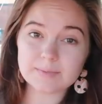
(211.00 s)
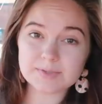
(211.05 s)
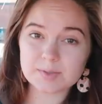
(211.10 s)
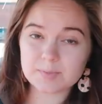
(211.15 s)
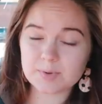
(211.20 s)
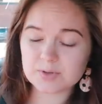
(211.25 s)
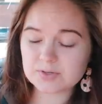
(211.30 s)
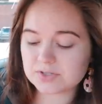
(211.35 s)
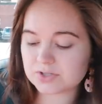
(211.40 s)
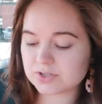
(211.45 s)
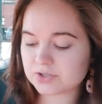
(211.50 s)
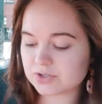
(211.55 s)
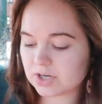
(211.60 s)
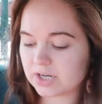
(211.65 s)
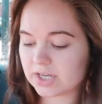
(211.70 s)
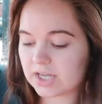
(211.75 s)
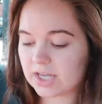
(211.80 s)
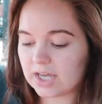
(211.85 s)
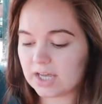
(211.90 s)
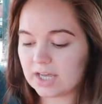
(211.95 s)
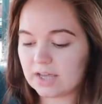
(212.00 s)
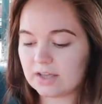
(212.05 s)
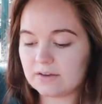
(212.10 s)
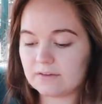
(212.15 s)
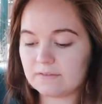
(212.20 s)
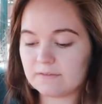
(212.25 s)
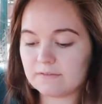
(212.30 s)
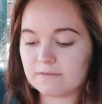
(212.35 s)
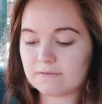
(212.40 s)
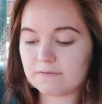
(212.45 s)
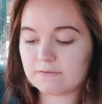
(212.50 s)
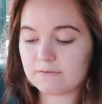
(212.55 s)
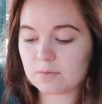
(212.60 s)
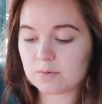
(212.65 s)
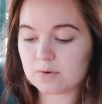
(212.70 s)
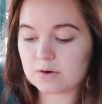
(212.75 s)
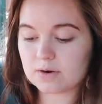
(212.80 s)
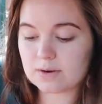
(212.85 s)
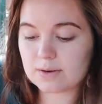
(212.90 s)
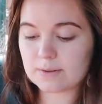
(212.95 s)
I'm supposed to drink it in
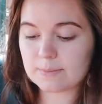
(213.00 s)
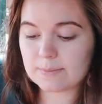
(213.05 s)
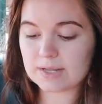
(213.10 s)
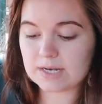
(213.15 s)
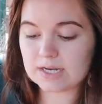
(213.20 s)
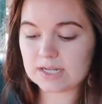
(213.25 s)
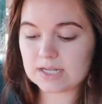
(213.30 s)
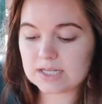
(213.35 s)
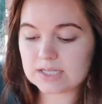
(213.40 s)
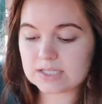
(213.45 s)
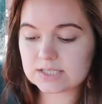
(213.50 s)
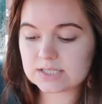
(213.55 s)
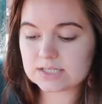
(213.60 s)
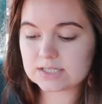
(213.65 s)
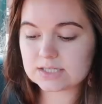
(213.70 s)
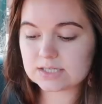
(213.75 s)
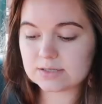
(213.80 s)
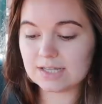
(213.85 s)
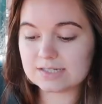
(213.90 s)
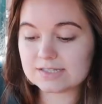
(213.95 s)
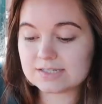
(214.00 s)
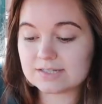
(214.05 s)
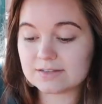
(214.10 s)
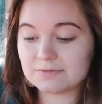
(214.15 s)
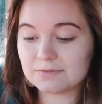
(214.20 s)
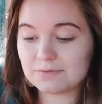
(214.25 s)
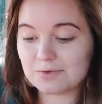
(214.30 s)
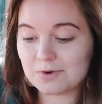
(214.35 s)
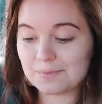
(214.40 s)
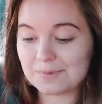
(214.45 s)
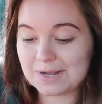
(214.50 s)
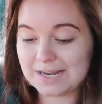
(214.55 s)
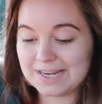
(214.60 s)
4 minutes, less than 4